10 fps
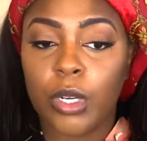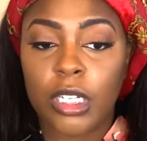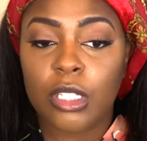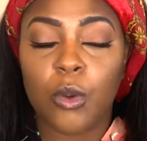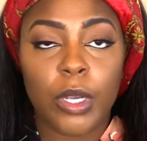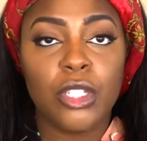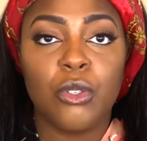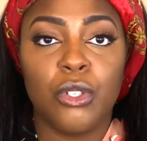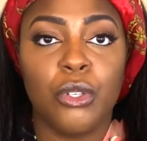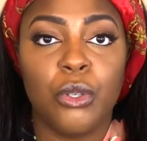just going to
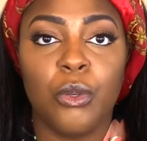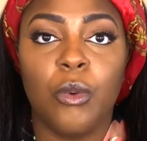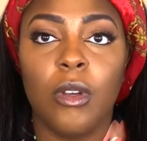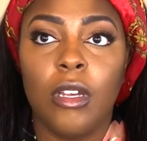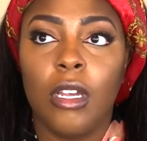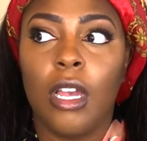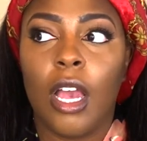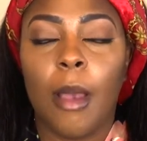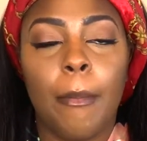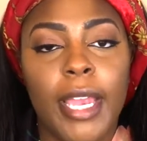do
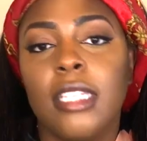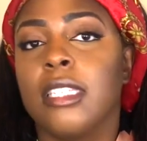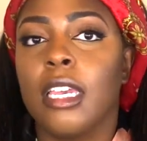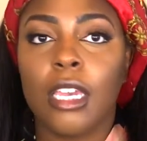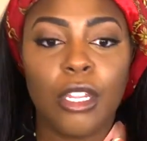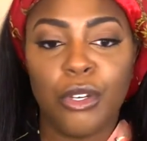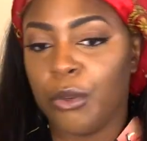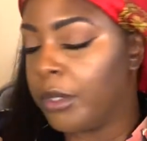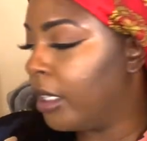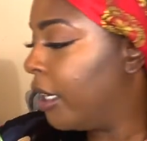a basic
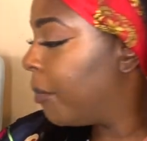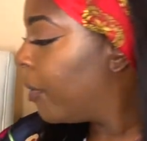nude lip.